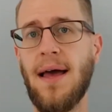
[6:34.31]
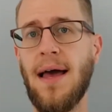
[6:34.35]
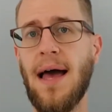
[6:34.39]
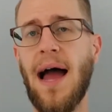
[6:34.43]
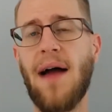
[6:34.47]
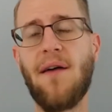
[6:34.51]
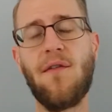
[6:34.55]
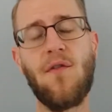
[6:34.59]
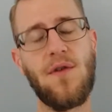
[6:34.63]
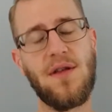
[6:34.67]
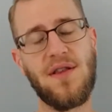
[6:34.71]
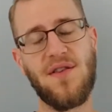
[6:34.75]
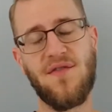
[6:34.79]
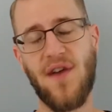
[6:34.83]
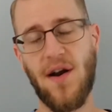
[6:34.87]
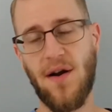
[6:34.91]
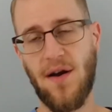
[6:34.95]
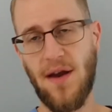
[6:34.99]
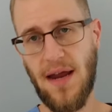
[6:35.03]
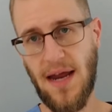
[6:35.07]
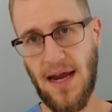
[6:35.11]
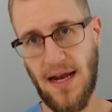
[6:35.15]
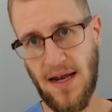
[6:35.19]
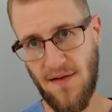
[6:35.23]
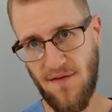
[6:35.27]
Everyone's
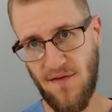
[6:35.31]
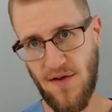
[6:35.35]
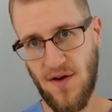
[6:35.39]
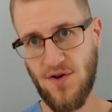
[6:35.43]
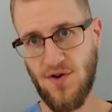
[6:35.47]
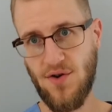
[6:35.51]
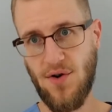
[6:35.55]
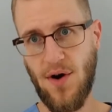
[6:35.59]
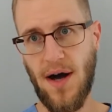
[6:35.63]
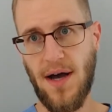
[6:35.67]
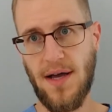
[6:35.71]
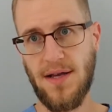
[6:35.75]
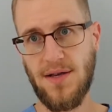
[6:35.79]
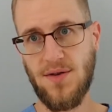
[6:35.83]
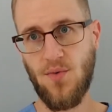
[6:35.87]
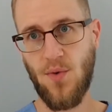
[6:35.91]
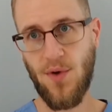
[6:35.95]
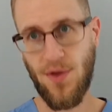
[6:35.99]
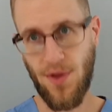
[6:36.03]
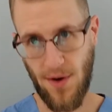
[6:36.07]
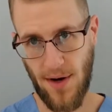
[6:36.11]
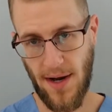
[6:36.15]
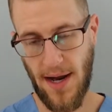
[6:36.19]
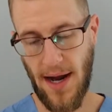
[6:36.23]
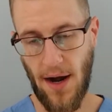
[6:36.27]
very individualized with
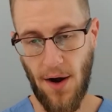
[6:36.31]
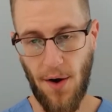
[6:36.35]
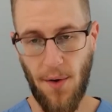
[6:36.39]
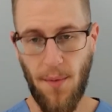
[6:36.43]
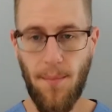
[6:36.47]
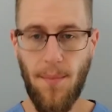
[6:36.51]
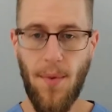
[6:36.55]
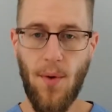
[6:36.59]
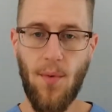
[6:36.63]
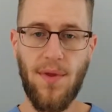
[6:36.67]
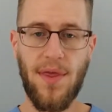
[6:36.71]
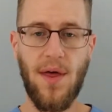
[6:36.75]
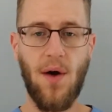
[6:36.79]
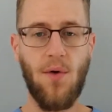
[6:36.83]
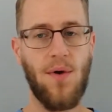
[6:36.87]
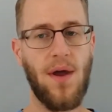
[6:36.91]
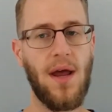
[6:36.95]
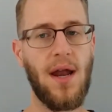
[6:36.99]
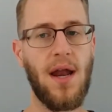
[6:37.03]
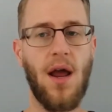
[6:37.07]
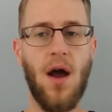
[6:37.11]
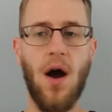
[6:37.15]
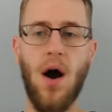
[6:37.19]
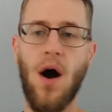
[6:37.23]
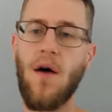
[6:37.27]
their care, but without
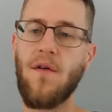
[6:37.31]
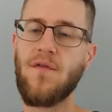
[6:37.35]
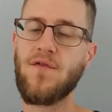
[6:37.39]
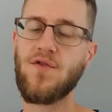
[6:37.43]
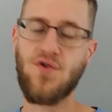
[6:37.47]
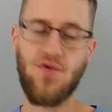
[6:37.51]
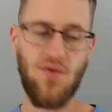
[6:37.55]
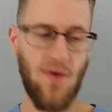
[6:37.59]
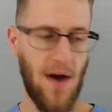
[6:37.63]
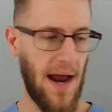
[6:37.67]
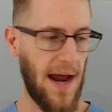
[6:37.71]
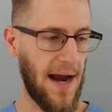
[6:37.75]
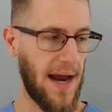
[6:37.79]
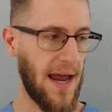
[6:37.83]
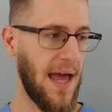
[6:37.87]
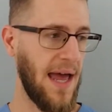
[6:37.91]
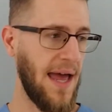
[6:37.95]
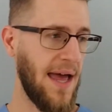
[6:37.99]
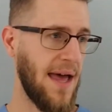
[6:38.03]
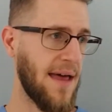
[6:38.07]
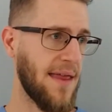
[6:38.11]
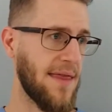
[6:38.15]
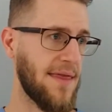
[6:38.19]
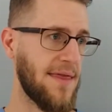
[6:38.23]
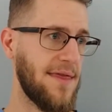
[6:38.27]
getting off track,
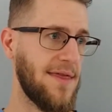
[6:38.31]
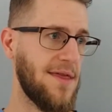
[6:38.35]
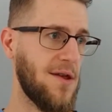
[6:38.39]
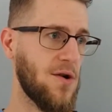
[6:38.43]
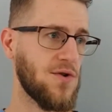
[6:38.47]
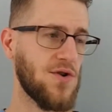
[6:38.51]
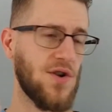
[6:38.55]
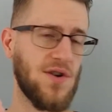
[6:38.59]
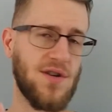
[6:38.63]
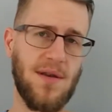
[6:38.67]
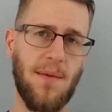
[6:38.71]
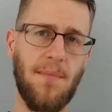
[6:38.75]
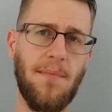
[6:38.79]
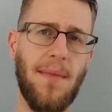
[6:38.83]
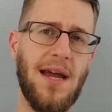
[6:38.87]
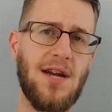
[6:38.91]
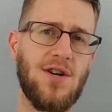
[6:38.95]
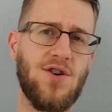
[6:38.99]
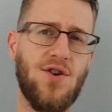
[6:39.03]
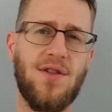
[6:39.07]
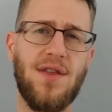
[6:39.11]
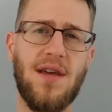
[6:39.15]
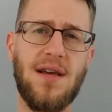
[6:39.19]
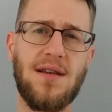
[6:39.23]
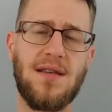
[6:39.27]
those are some
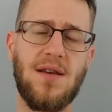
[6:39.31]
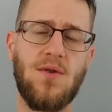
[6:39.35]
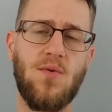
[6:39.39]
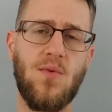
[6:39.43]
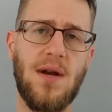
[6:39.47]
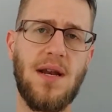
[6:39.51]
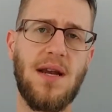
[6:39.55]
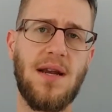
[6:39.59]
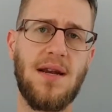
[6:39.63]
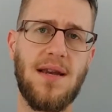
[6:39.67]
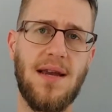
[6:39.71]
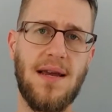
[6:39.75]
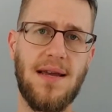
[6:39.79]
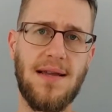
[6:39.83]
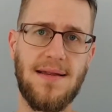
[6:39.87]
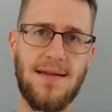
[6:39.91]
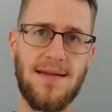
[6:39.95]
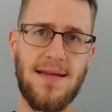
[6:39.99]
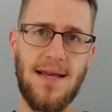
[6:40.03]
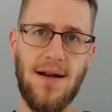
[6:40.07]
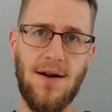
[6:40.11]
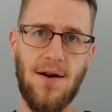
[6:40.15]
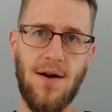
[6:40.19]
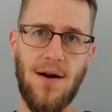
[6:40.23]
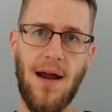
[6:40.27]
major things that we need to
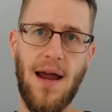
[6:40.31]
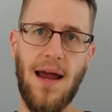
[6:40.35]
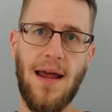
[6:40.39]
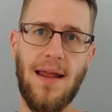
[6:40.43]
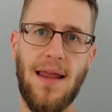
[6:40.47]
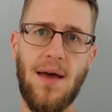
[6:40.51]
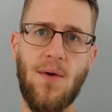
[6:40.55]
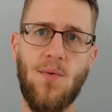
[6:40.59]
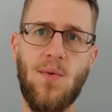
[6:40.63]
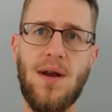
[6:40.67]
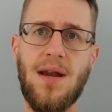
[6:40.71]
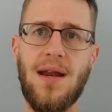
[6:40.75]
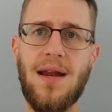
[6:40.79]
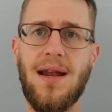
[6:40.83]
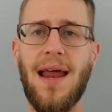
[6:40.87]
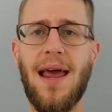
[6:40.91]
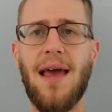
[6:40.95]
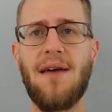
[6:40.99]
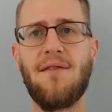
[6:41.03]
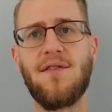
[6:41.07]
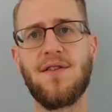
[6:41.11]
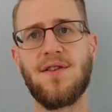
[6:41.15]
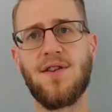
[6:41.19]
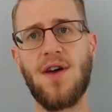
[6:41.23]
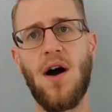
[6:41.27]
consider, and that we need to
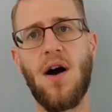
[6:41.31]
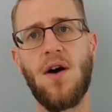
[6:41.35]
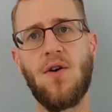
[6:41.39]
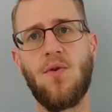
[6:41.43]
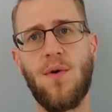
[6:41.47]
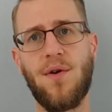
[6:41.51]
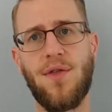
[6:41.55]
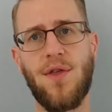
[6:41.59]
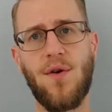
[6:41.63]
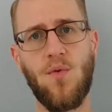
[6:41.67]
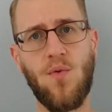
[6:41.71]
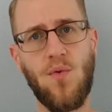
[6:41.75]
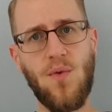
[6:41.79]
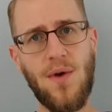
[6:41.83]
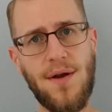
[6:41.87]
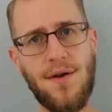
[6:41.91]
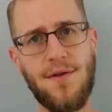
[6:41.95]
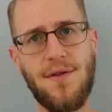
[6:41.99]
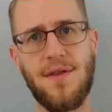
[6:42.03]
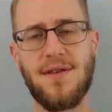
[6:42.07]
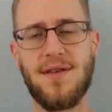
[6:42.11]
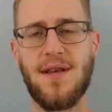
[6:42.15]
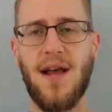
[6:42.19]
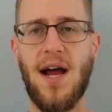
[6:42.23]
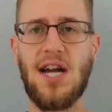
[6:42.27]
have a talk with, a real
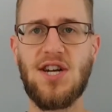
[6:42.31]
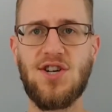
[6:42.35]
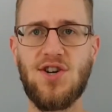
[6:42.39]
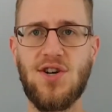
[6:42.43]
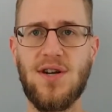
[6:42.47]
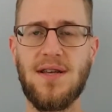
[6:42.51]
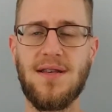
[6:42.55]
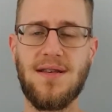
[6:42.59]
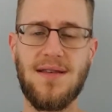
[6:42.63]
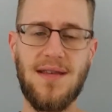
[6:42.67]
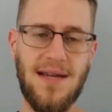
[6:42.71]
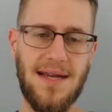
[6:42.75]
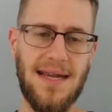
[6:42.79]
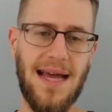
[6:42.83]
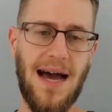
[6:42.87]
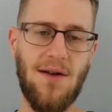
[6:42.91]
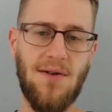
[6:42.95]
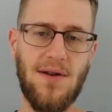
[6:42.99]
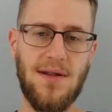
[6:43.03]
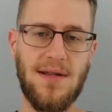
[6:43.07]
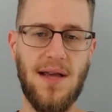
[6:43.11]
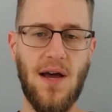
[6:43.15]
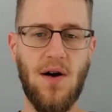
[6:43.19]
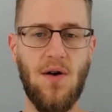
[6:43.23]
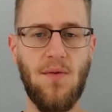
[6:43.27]
discussion, and sit down
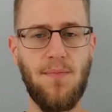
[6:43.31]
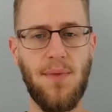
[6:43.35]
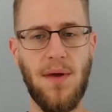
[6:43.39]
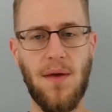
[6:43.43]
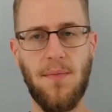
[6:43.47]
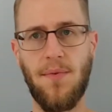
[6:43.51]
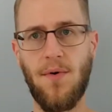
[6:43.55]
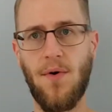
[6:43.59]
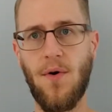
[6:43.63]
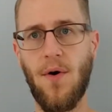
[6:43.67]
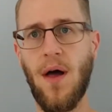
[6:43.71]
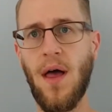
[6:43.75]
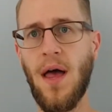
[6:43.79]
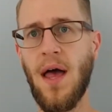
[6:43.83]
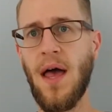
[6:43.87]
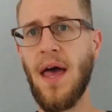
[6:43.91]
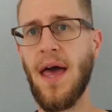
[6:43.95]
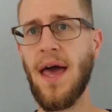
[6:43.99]
and tell people.